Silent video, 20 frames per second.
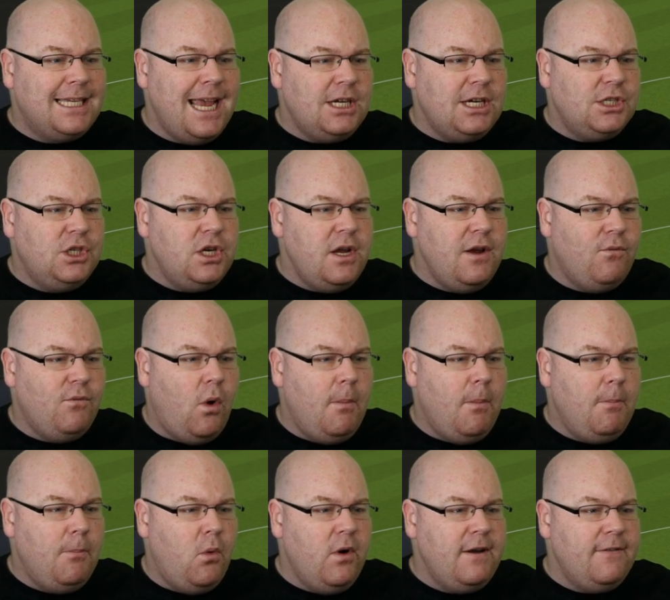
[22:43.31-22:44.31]
X G of
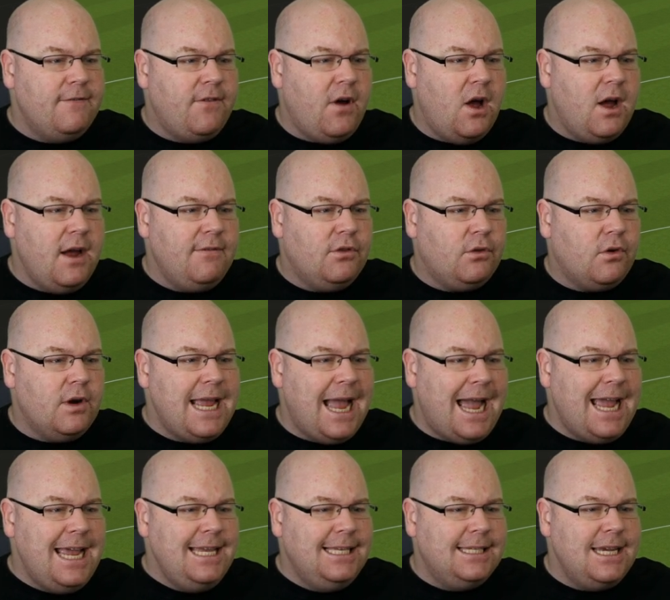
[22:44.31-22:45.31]
one point five three,
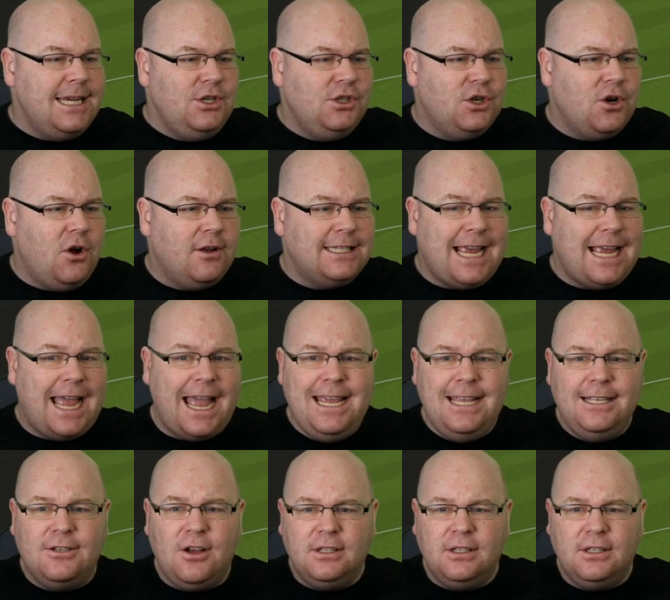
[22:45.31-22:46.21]
eighteen shots, eight